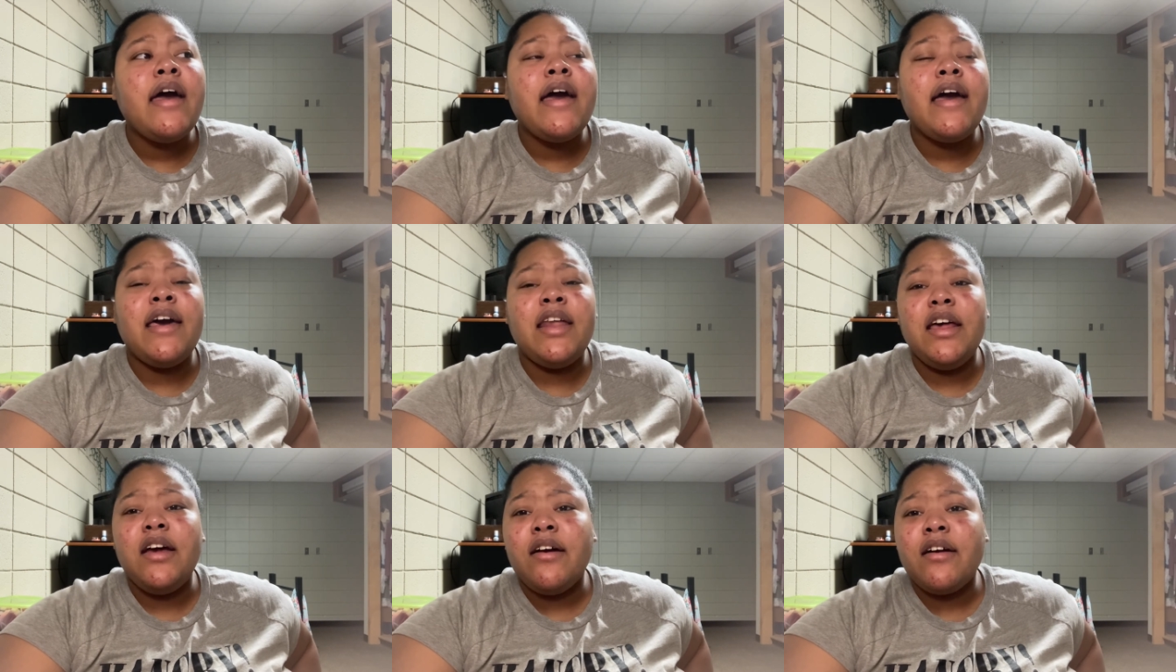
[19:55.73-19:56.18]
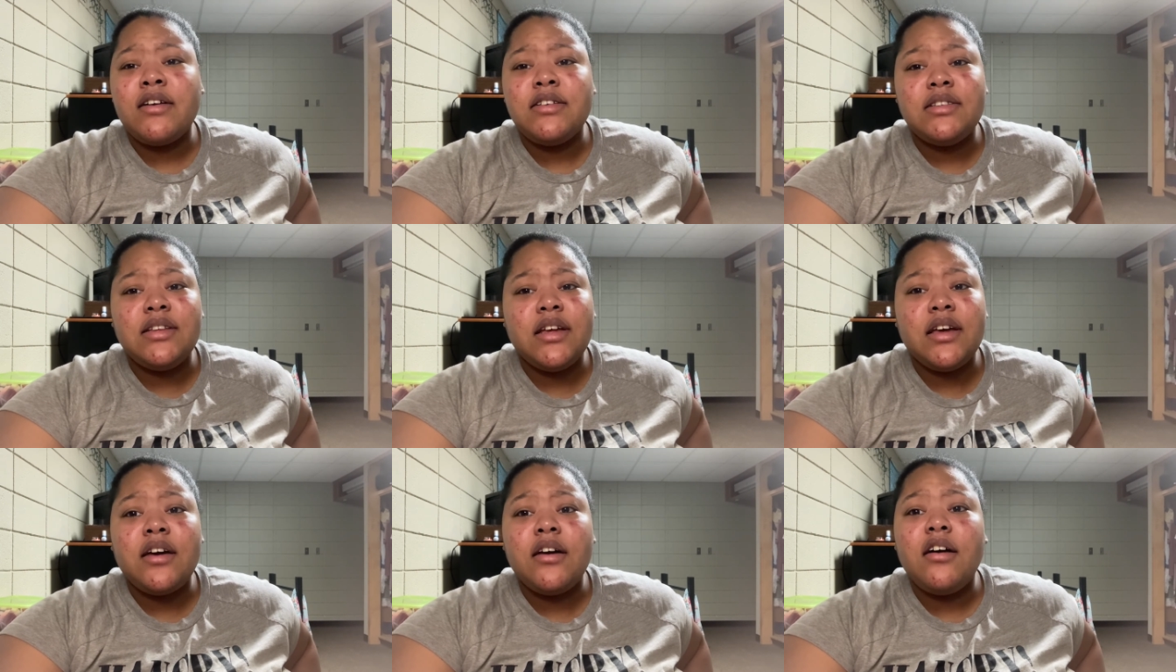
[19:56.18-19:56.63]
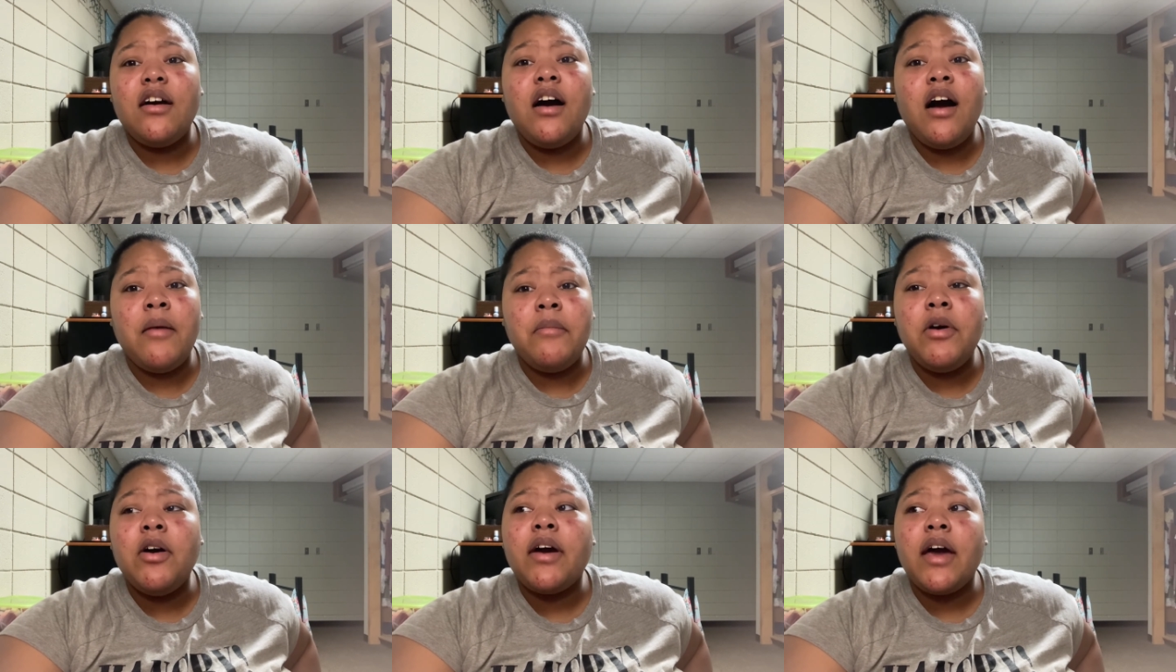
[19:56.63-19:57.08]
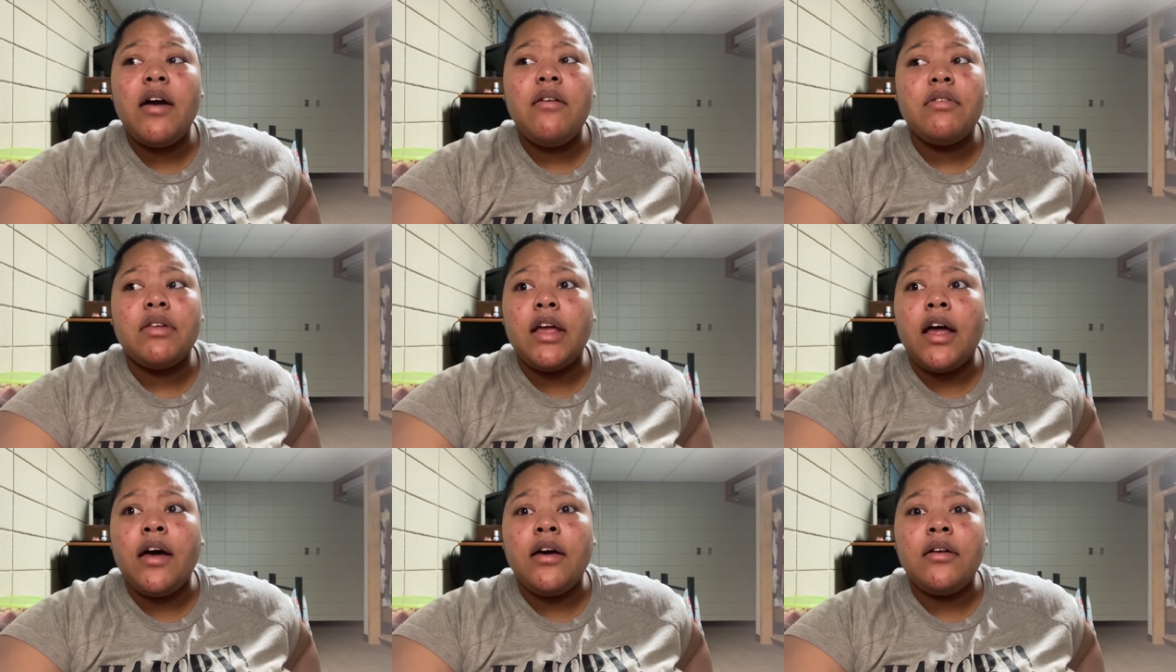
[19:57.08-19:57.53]
And Erica's like, I'm okay
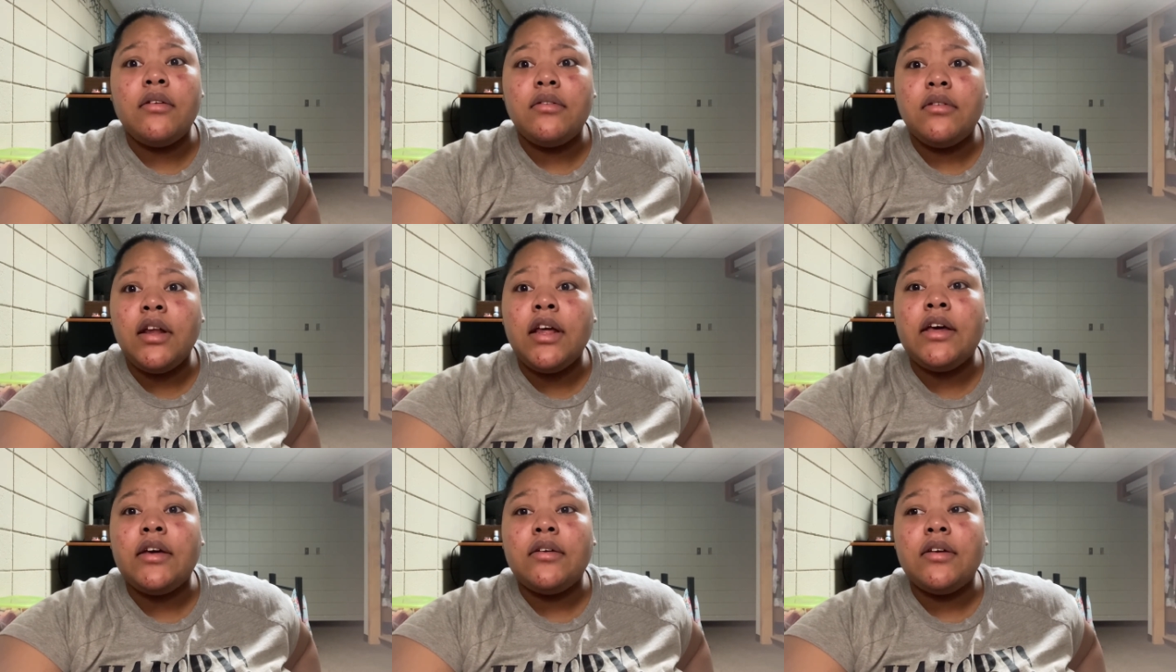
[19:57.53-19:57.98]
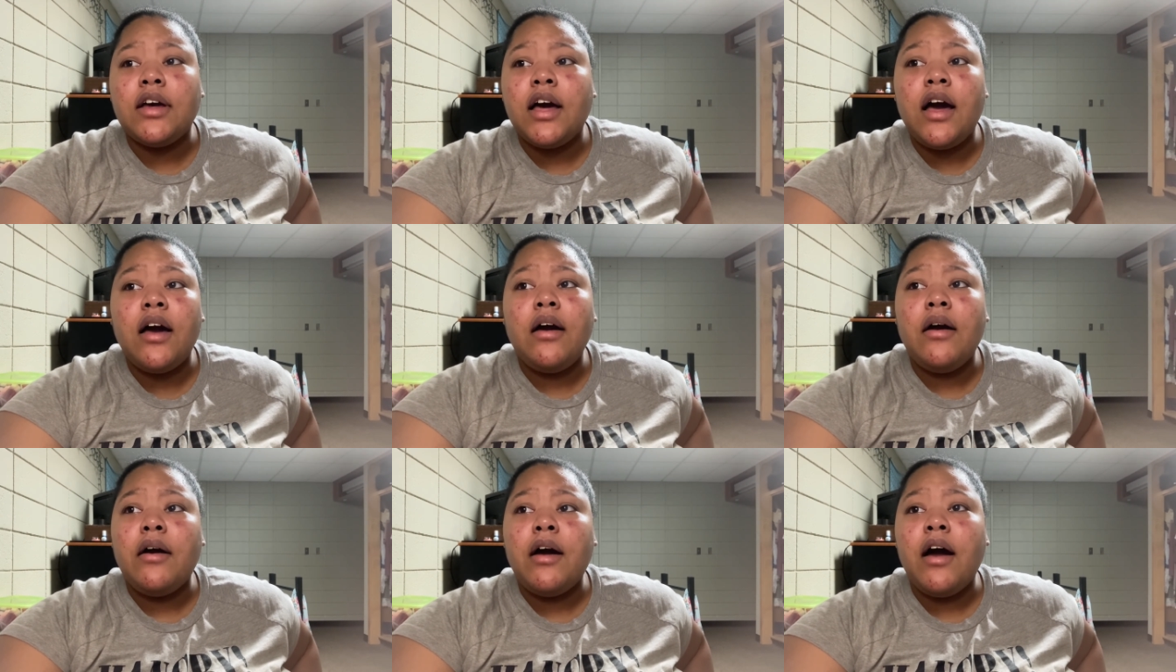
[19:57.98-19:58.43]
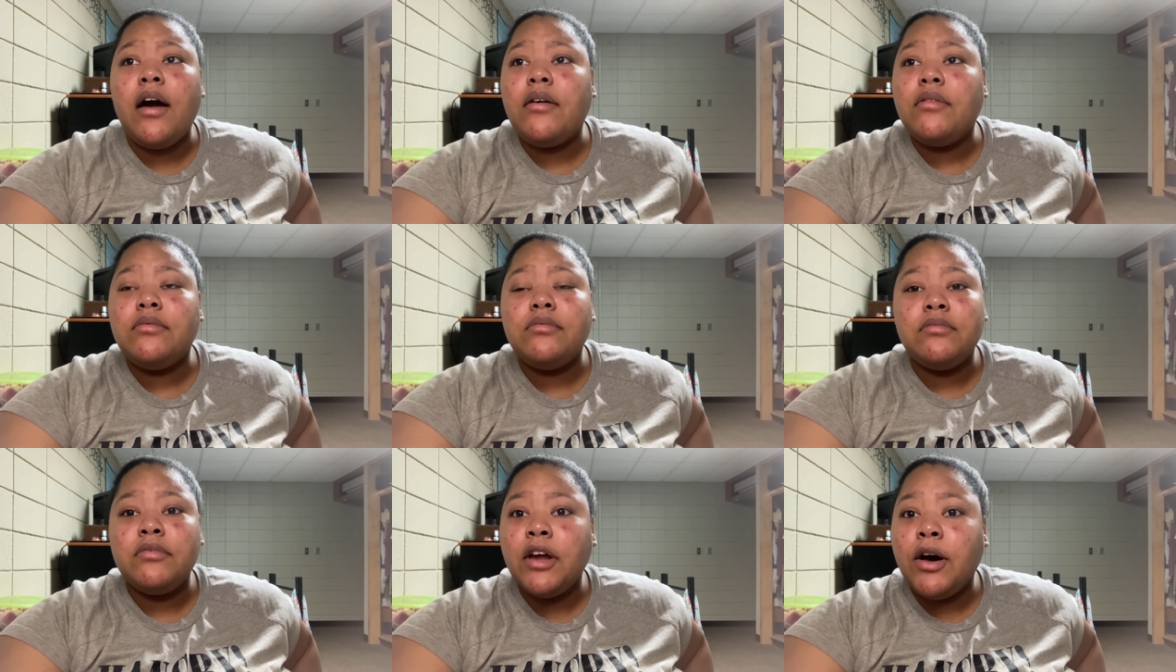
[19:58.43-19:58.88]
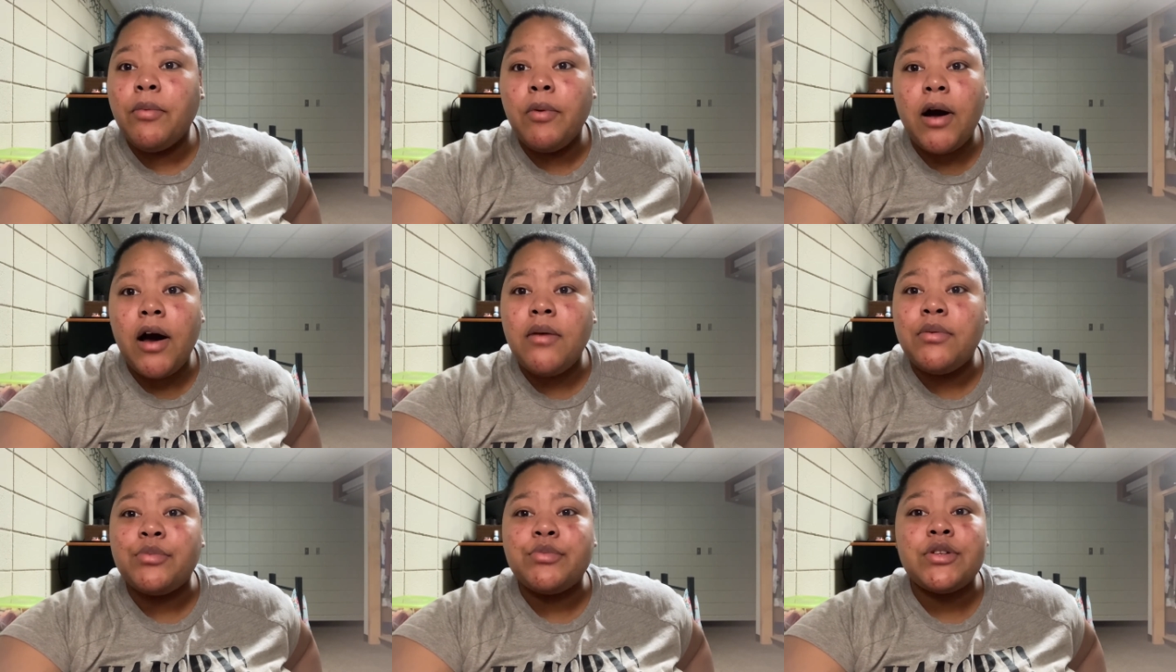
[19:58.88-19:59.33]
with that. Like, no
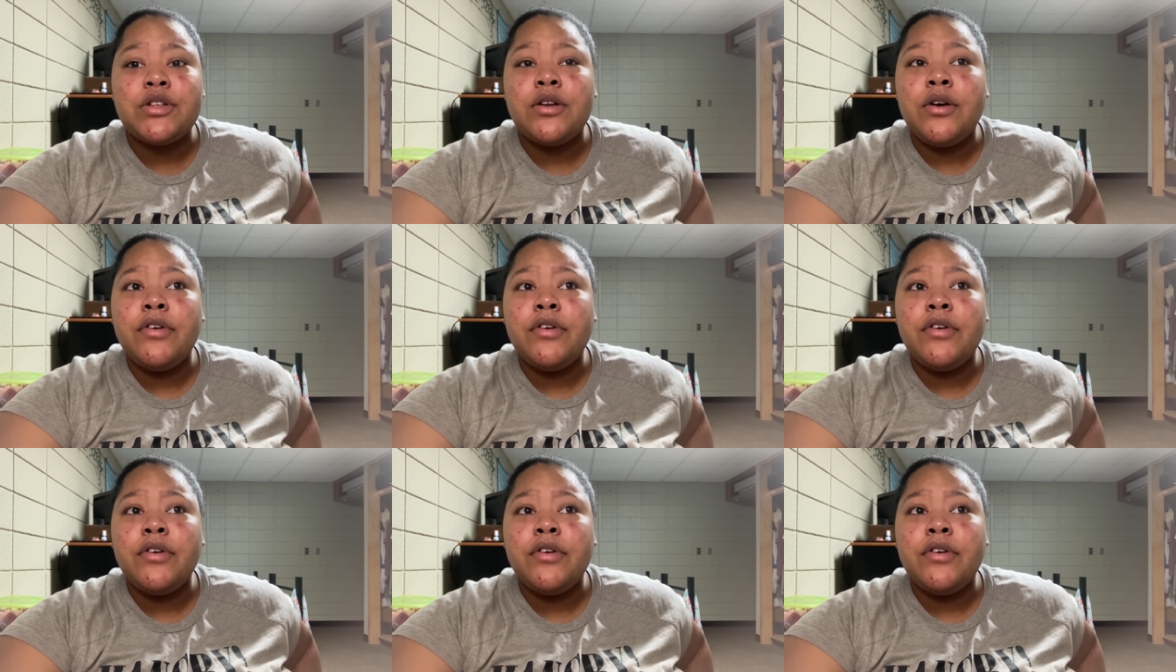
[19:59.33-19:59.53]
problems, no